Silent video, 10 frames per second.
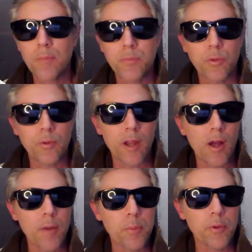do an
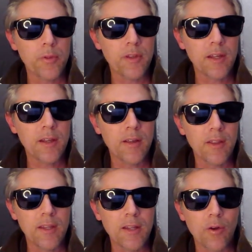output there
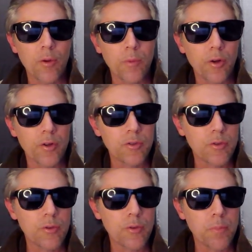and then I'm going to
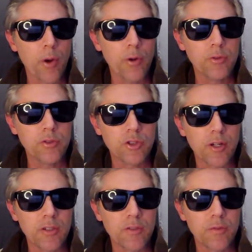do the pose
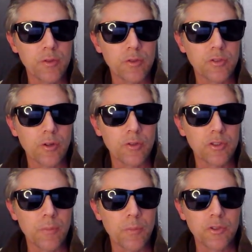transfers. So
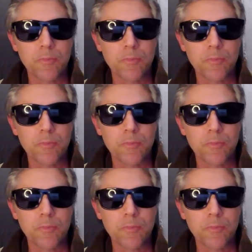someone's